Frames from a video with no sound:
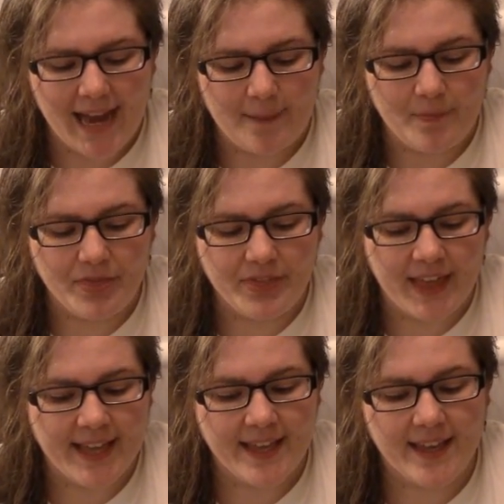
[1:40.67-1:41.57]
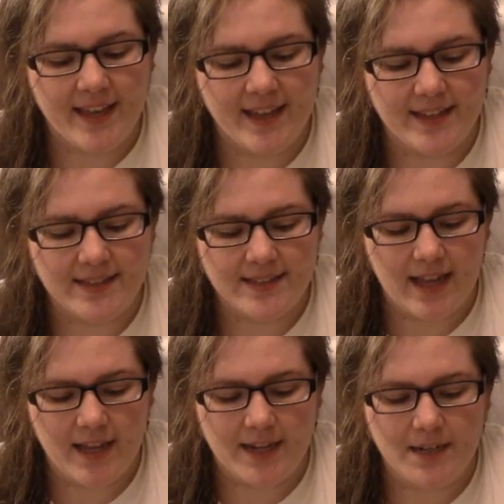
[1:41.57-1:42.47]
I'm thinking it's
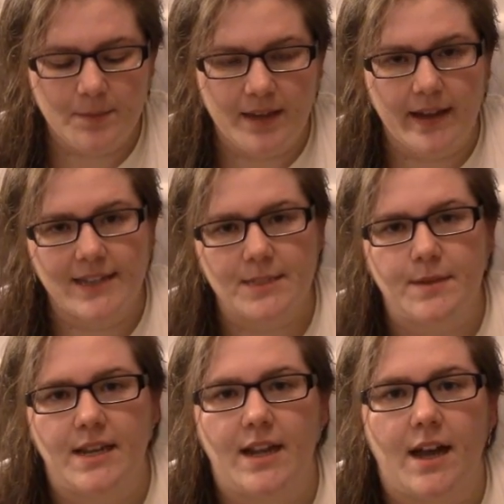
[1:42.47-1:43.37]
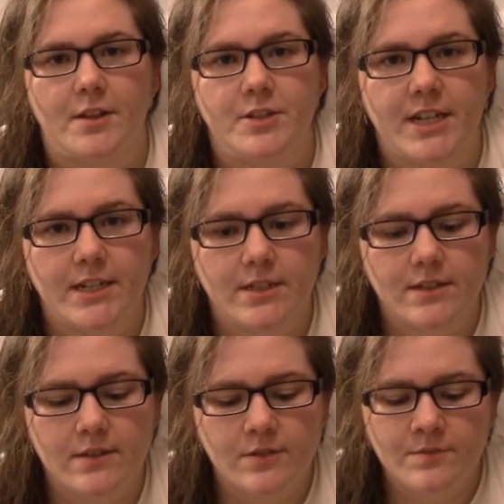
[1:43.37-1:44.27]
not going to be as many color
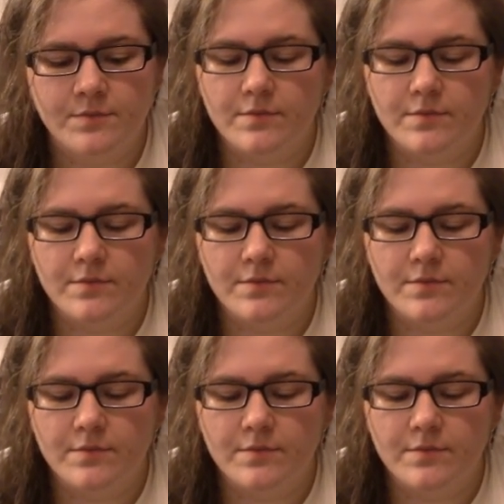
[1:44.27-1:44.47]
changes.